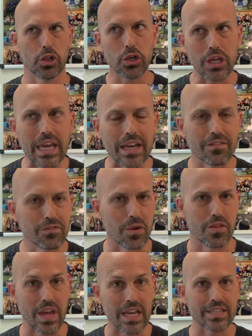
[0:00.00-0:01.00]
looking for
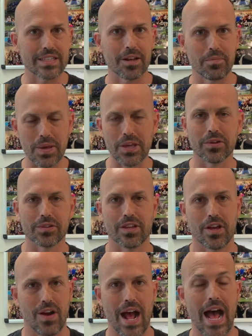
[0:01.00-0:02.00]
things that appeal to
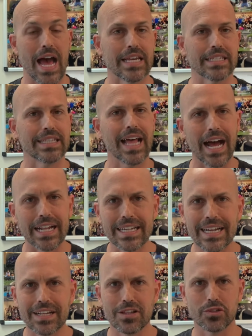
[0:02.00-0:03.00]
their eyes, not
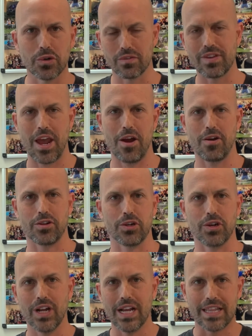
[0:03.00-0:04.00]
the sort of
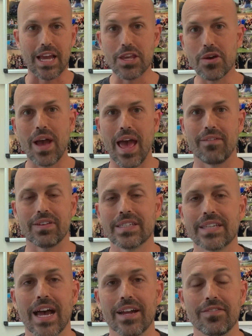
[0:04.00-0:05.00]
character that you have
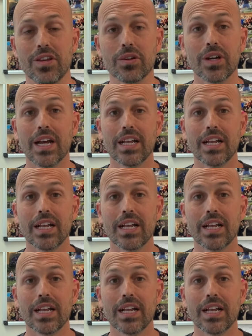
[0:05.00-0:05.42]
inside of you.